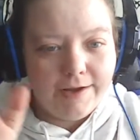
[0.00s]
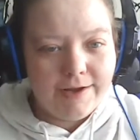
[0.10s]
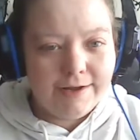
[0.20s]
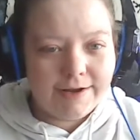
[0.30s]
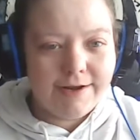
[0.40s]

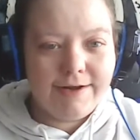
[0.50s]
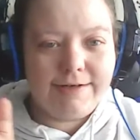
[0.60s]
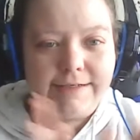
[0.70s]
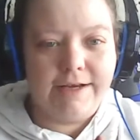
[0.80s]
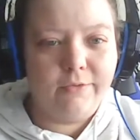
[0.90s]
Hey
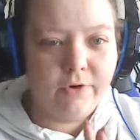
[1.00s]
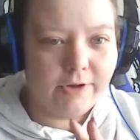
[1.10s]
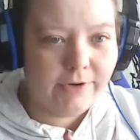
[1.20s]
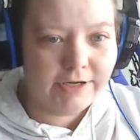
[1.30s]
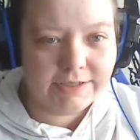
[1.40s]
guys, and
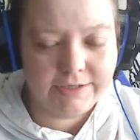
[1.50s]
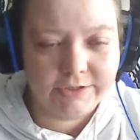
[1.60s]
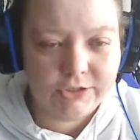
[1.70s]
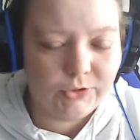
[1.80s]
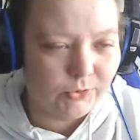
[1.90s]
welcome back
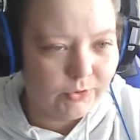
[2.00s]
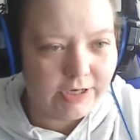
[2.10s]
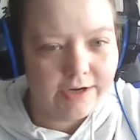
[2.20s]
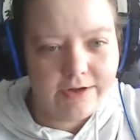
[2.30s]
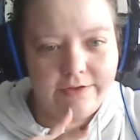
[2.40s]
to
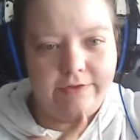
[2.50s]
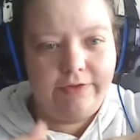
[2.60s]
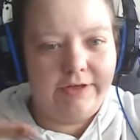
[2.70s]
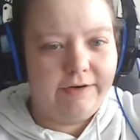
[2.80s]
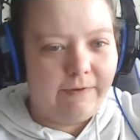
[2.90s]

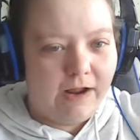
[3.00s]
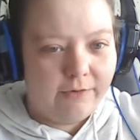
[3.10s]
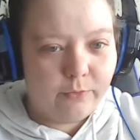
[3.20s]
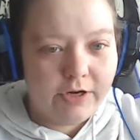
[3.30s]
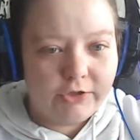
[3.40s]
the
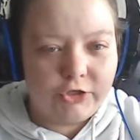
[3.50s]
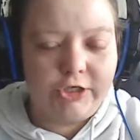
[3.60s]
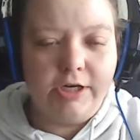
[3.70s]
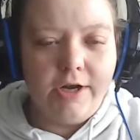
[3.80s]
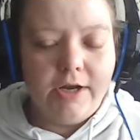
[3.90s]
Devine
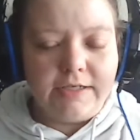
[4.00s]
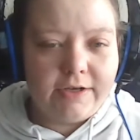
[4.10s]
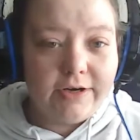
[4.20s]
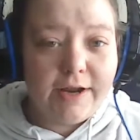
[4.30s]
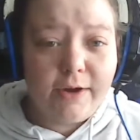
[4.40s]
Witch. So
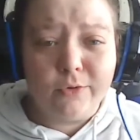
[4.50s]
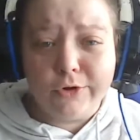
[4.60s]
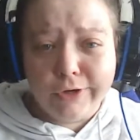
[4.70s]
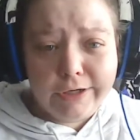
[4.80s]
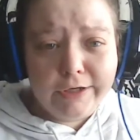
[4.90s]
today we're
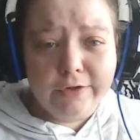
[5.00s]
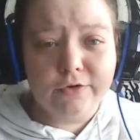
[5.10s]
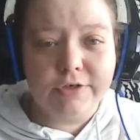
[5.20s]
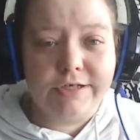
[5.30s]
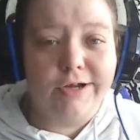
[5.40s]
doing
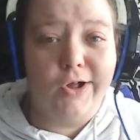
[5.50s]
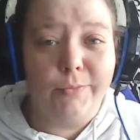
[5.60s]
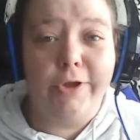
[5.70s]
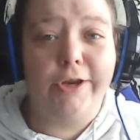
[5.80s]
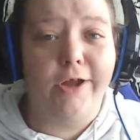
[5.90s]
another
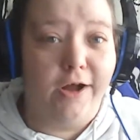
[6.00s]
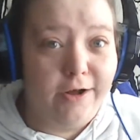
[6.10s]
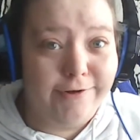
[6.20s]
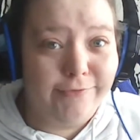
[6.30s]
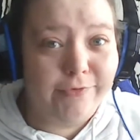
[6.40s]
installment
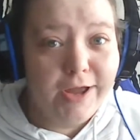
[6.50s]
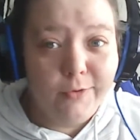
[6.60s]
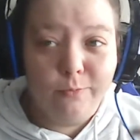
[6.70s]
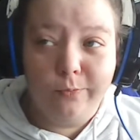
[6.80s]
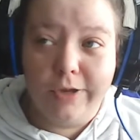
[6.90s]
of
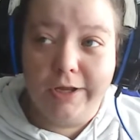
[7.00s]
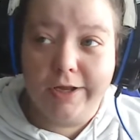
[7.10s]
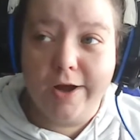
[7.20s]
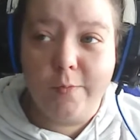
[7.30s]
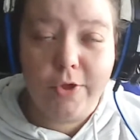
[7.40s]

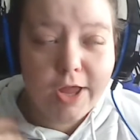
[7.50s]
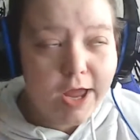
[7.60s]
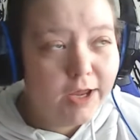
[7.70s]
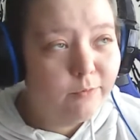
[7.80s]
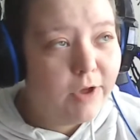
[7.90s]
Makeup
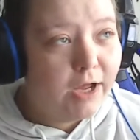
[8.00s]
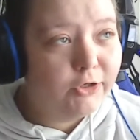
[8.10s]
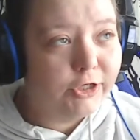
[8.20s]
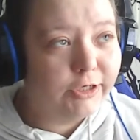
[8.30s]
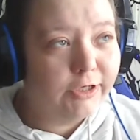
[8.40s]
and
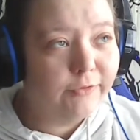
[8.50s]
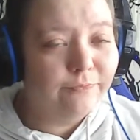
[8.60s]
Magic.